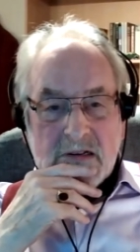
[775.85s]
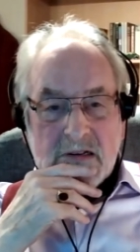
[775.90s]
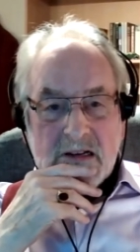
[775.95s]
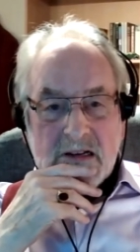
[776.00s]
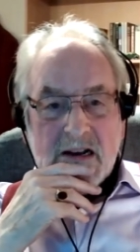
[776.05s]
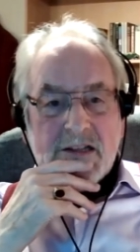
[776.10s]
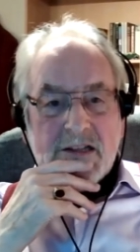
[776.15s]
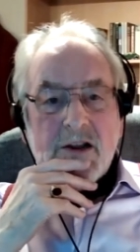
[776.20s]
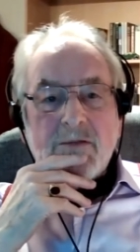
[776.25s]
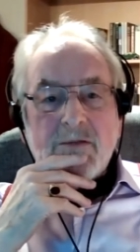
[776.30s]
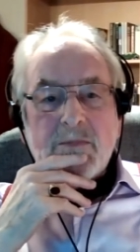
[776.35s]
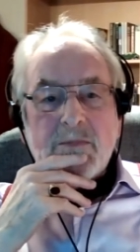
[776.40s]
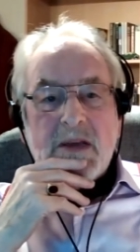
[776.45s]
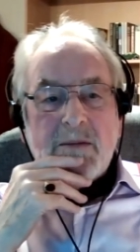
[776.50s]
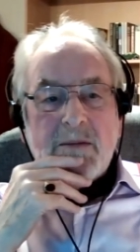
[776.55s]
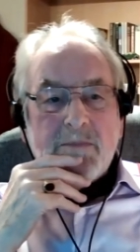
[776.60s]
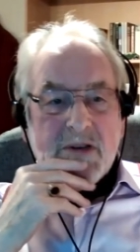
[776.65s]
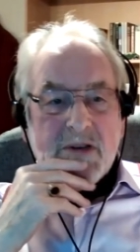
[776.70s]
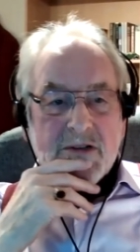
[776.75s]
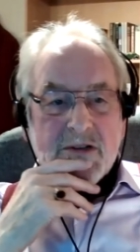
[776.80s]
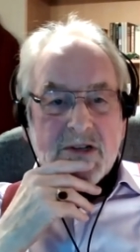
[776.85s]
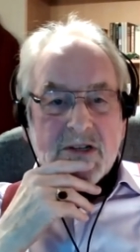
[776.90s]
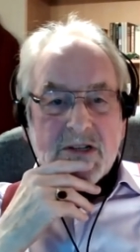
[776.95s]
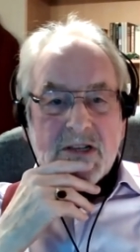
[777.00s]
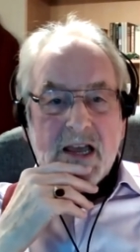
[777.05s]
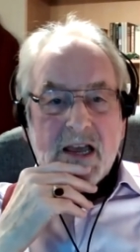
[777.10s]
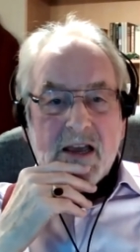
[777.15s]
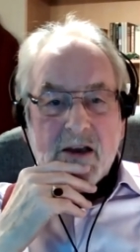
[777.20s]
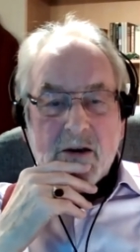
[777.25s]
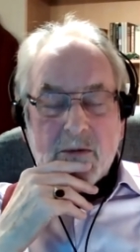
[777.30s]
And I don't mean business
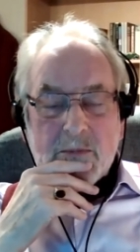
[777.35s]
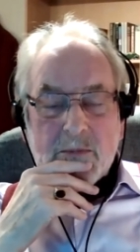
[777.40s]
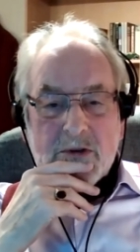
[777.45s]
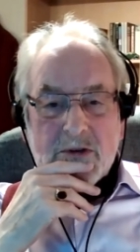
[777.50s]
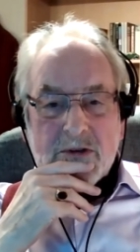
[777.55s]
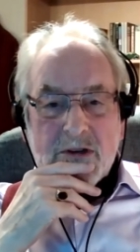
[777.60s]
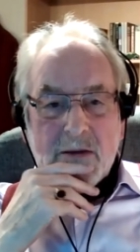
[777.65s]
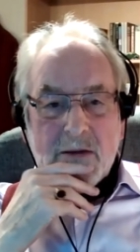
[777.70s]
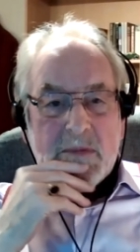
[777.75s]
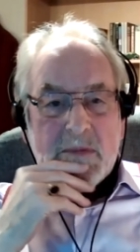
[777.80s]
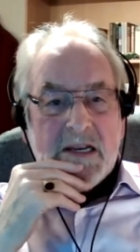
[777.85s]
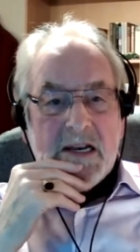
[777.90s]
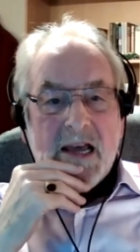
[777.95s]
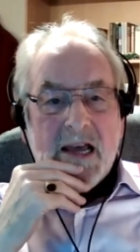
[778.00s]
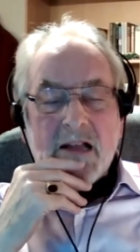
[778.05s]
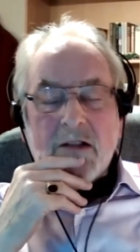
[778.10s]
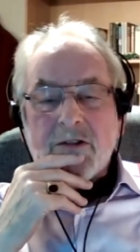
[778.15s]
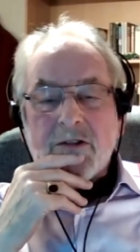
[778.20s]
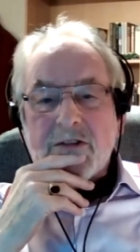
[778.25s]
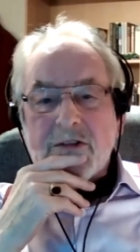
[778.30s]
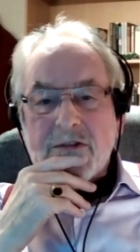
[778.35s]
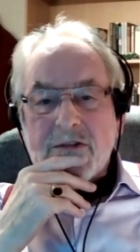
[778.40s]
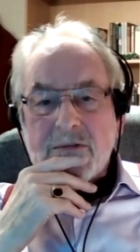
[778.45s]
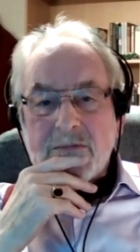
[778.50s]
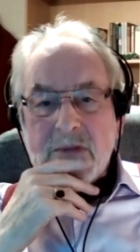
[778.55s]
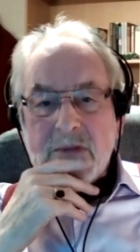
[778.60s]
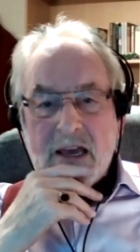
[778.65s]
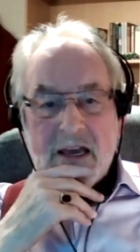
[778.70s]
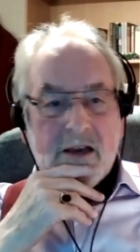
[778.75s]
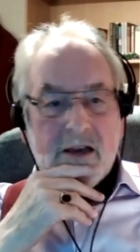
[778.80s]
hiccups, I mean health
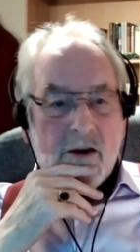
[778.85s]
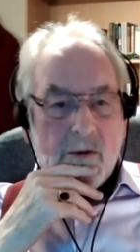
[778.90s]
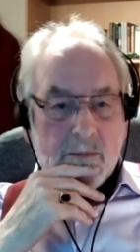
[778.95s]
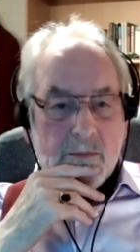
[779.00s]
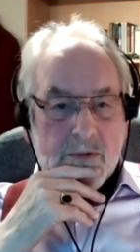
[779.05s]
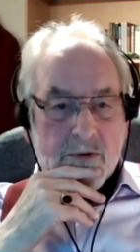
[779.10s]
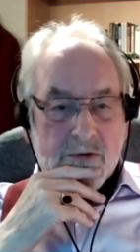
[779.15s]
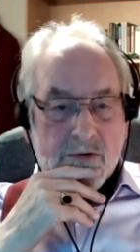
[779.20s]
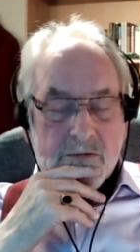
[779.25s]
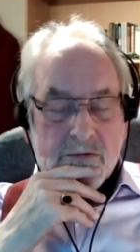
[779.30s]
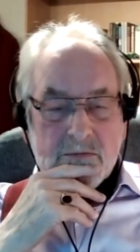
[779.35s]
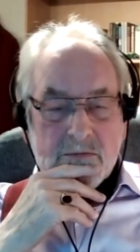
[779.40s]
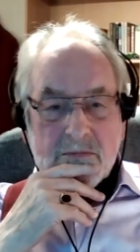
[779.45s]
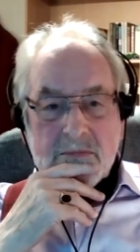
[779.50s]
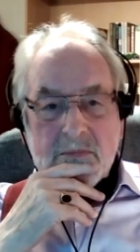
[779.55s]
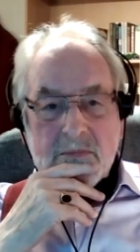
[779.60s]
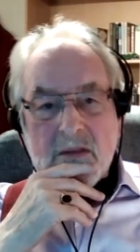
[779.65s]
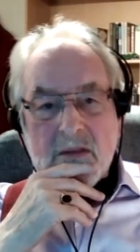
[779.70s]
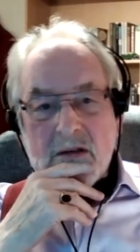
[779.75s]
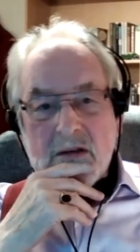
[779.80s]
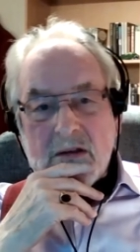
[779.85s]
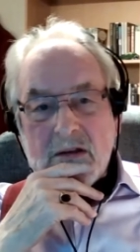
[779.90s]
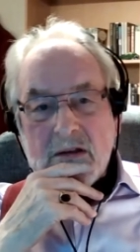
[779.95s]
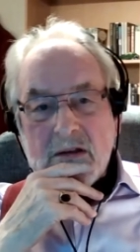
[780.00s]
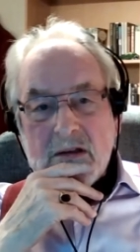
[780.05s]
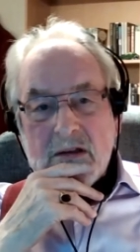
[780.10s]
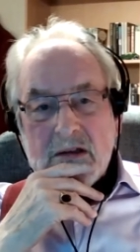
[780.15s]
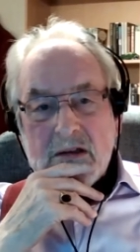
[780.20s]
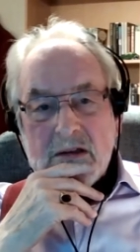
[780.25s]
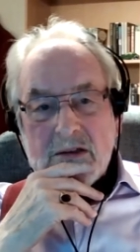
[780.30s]
hiccups.
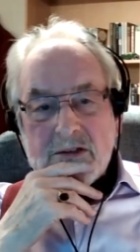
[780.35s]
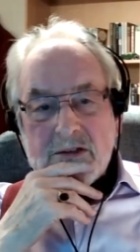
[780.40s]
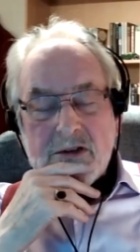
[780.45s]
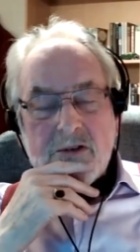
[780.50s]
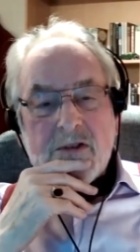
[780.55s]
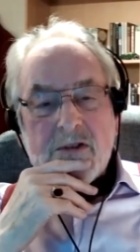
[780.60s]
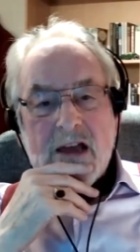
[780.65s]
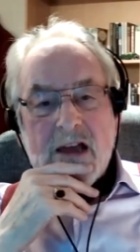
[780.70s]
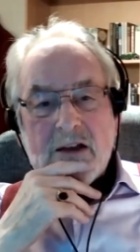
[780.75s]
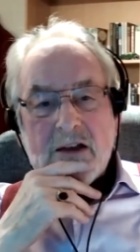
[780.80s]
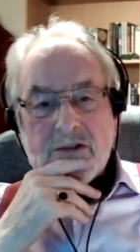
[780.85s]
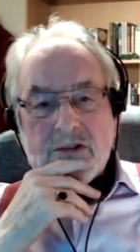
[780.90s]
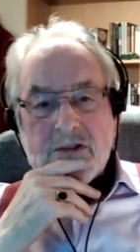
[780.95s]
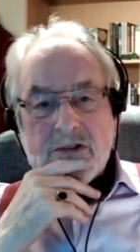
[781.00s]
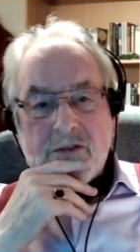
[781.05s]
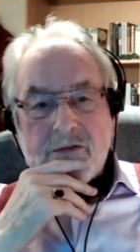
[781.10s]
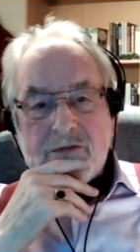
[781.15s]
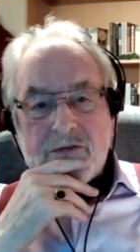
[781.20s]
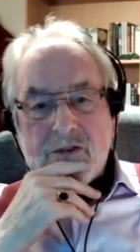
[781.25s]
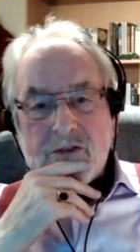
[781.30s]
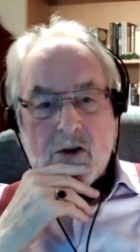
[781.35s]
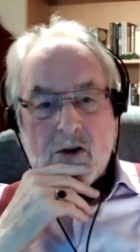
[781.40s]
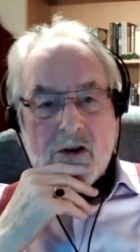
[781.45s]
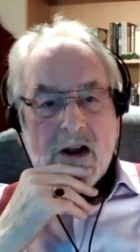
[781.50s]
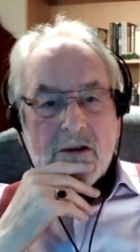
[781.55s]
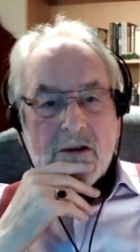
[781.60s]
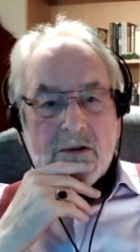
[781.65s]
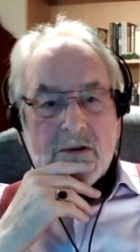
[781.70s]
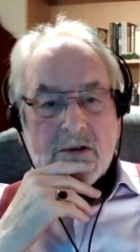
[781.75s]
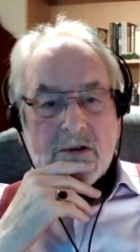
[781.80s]
In
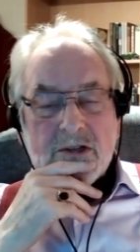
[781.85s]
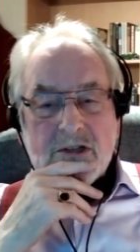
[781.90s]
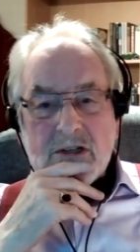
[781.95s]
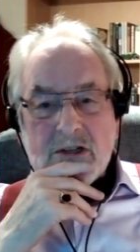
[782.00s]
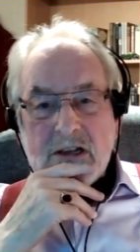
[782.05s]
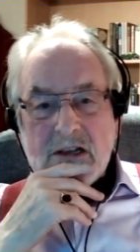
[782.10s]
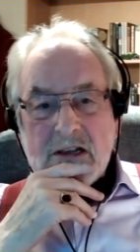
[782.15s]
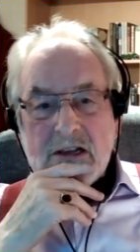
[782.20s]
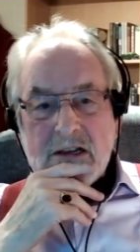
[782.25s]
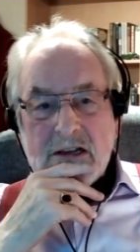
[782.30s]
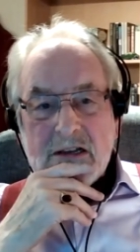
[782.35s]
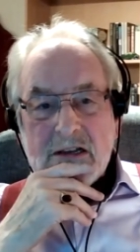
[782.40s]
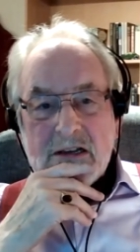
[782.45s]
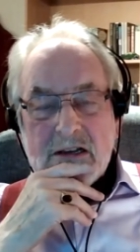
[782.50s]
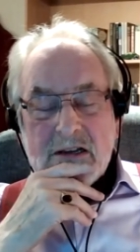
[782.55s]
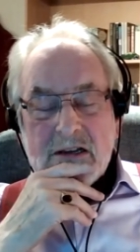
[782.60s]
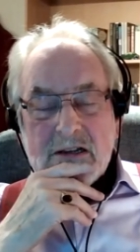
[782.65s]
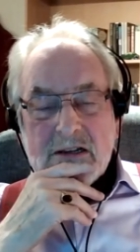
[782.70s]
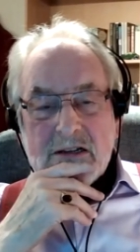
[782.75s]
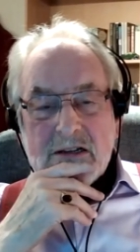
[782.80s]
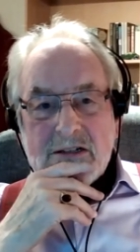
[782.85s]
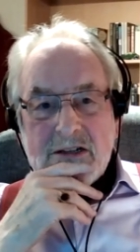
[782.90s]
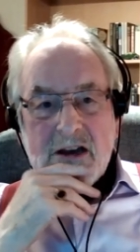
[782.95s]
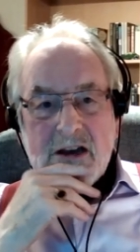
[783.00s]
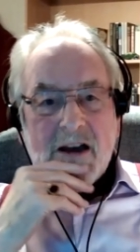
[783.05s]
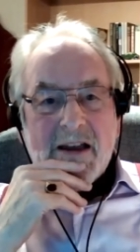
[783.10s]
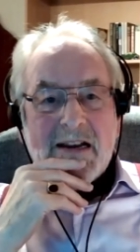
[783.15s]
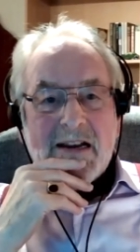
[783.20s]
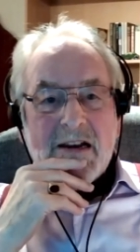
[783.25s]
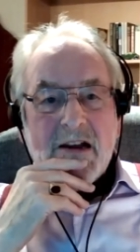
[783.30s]
2004, I was
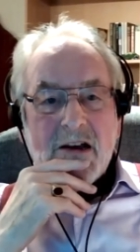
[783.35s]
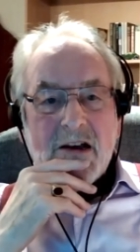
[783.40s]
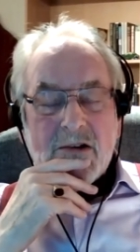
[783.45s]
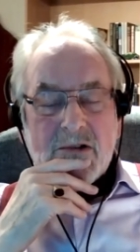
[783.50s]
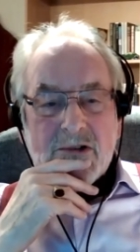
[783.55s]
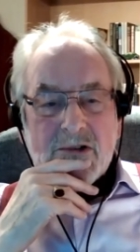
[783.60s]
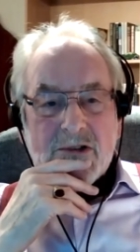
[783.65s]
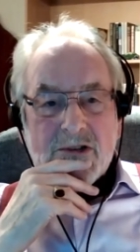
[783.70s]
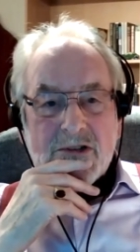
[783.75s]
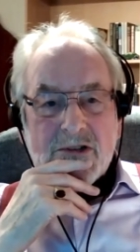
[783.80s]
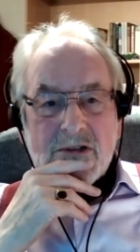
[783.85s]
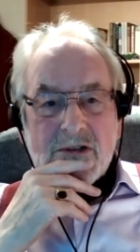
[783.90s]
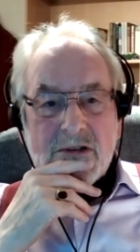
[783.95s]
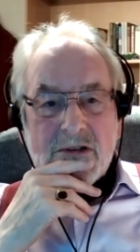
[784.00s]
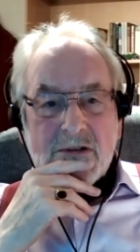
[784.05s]
diagnosed